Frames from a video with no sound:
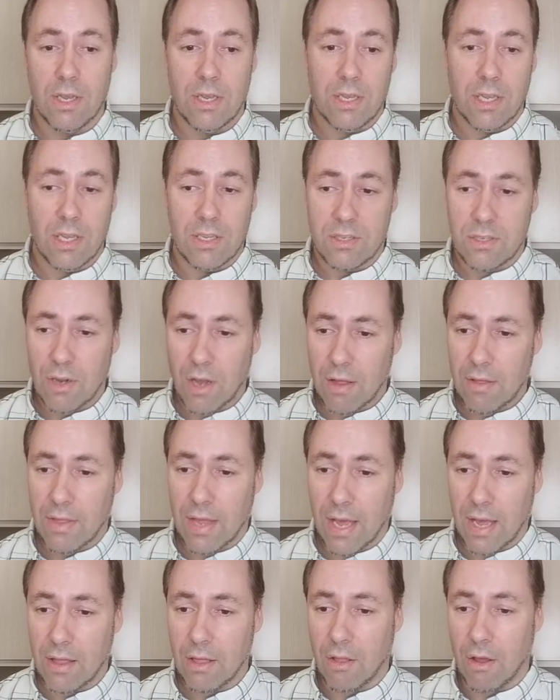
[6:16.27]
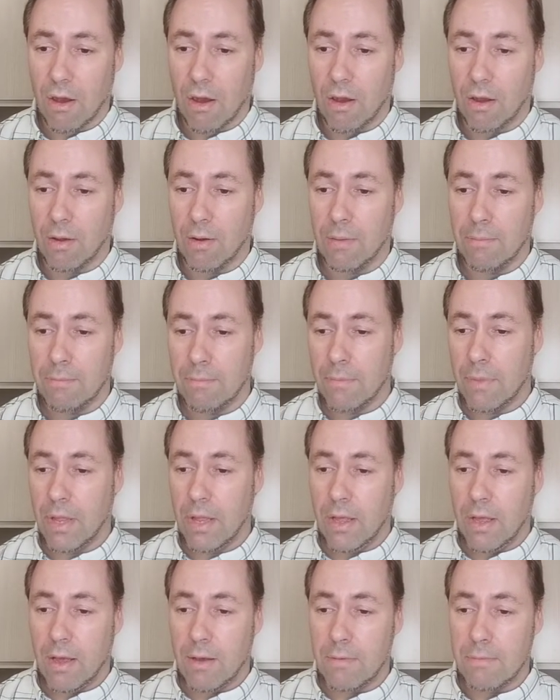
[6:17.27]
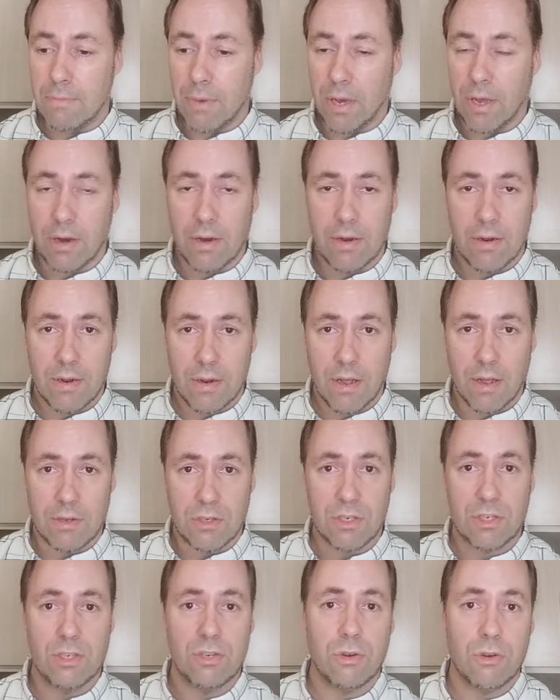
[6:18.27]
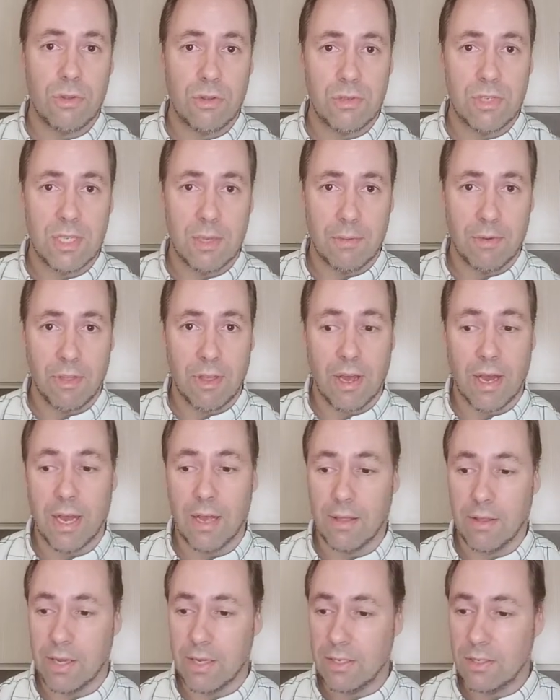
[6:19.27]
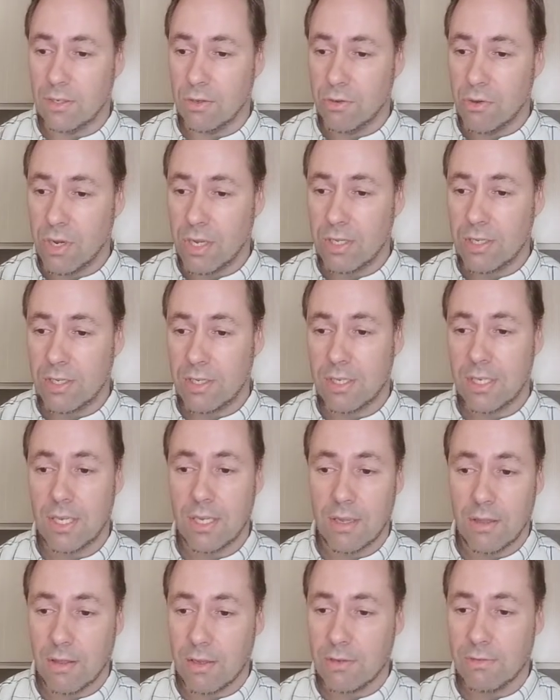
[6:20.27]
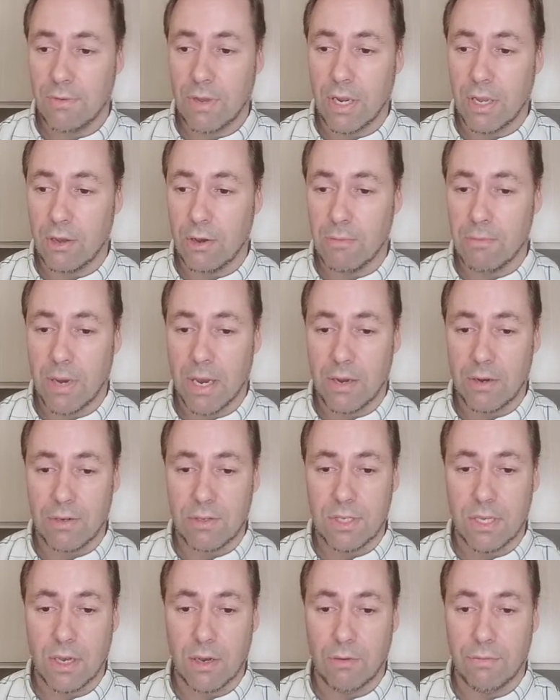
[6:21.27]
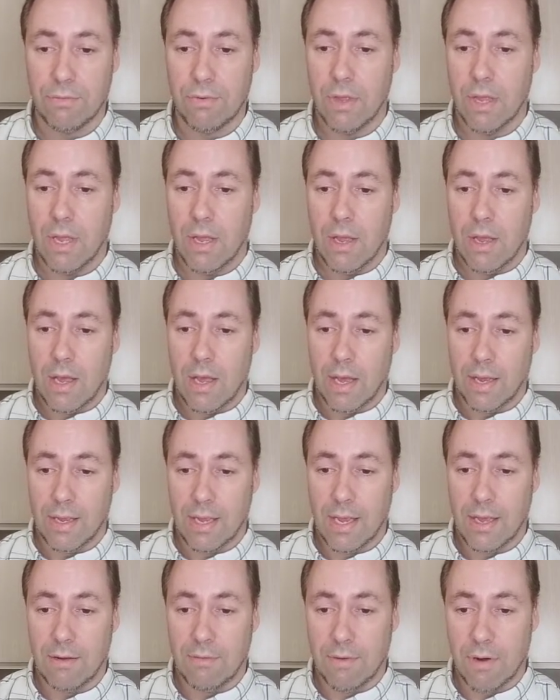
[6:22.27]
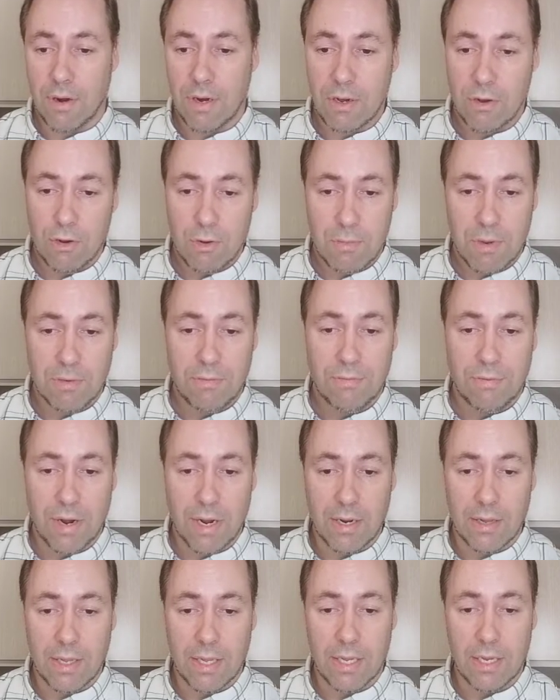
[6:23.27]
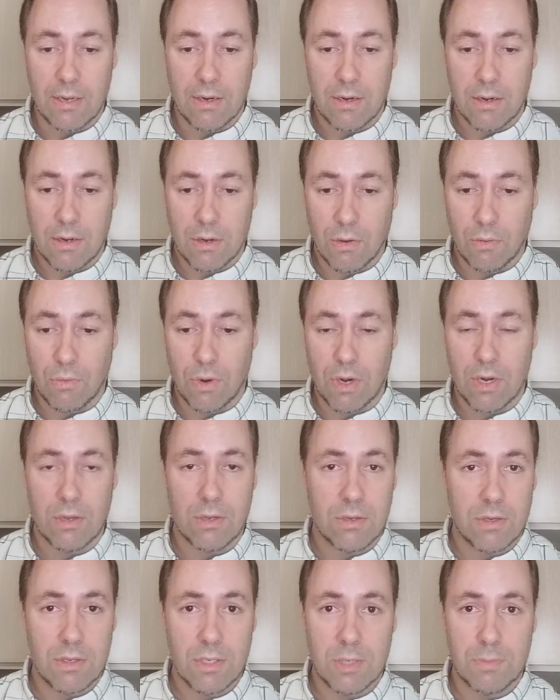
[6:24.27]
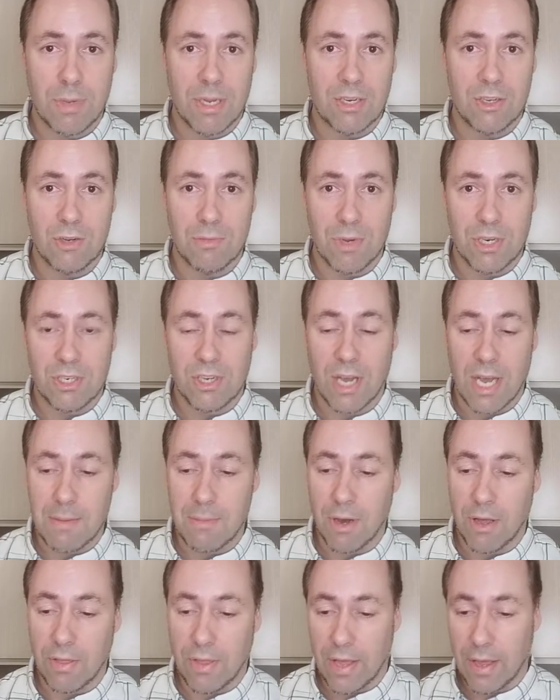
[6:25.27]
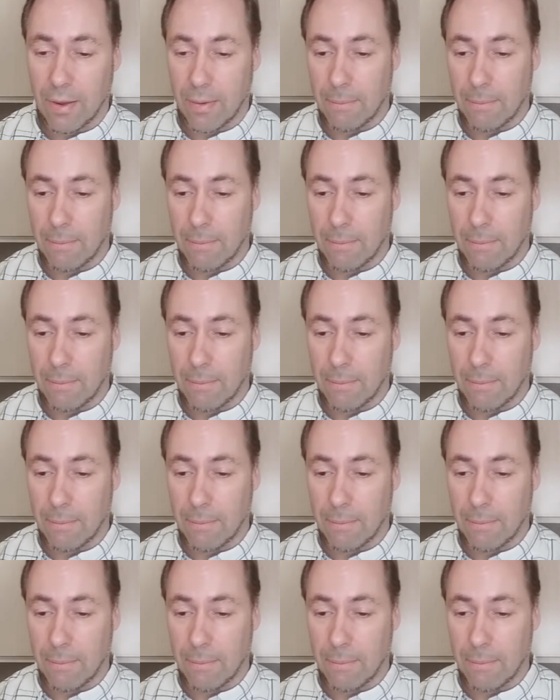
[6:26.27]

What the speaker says: It's not that long, but I'll just show you some of the highlights. So you can see this video by yourself. Again, very newbie friendly. Don't want to spend too much time on that.